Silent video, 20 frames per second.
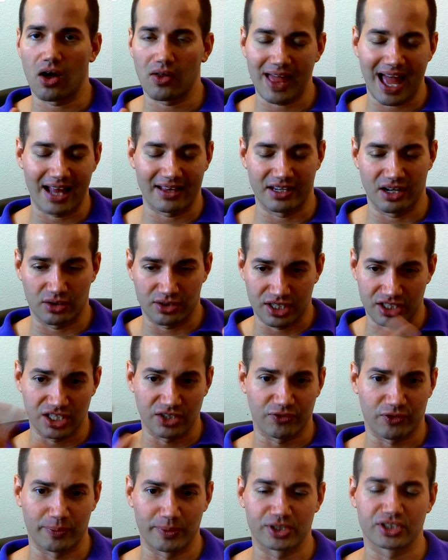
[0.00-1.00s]
all that, you know,
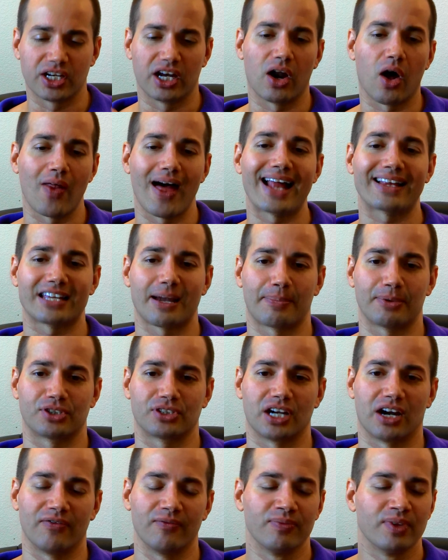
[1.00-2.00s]
distance from the sun, all that type of
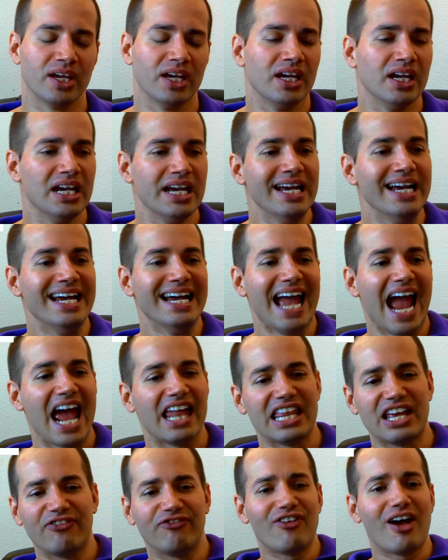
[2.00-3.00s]
stuff.
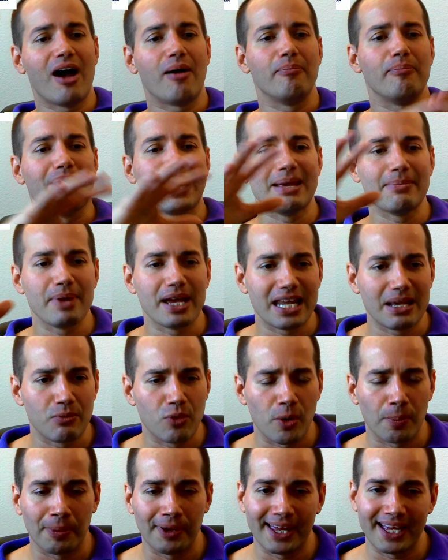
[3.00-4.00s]
And they found many, many
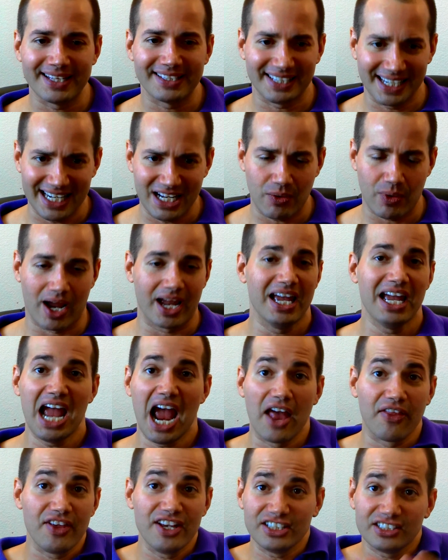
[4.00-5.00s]
more planets anyway.
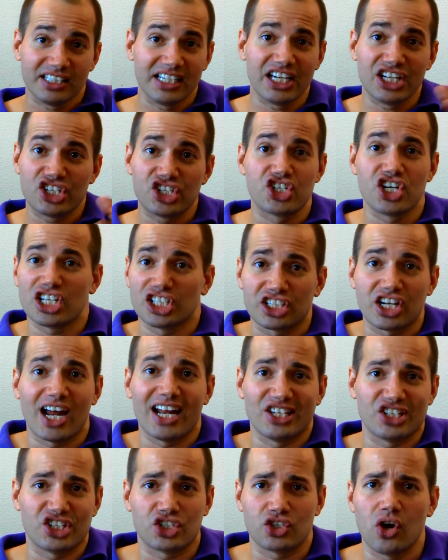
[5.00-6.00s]
And this thing has just
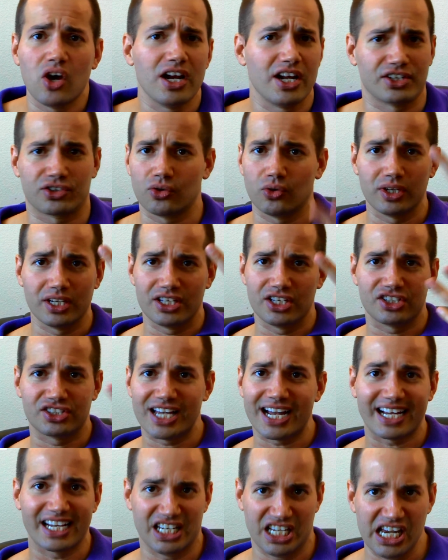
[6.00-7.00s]
gotten started. It's only in
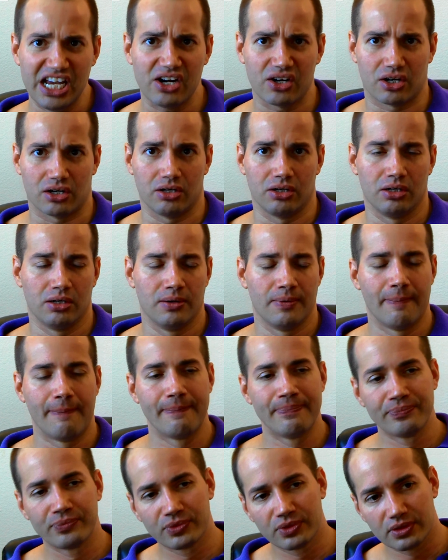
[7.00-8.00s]
its 2nd year.
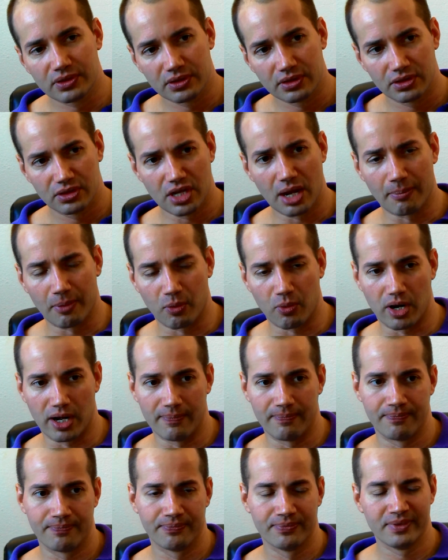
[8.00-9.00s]
Number
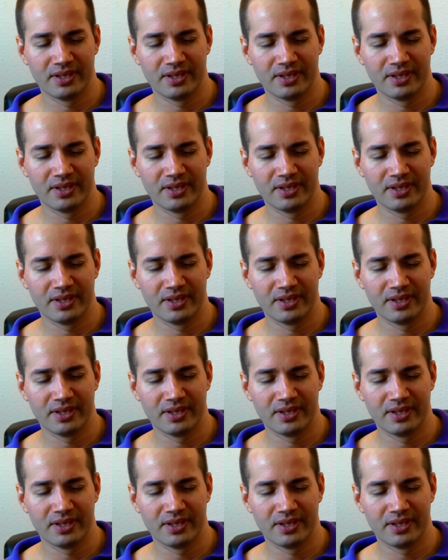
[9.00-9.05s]
one.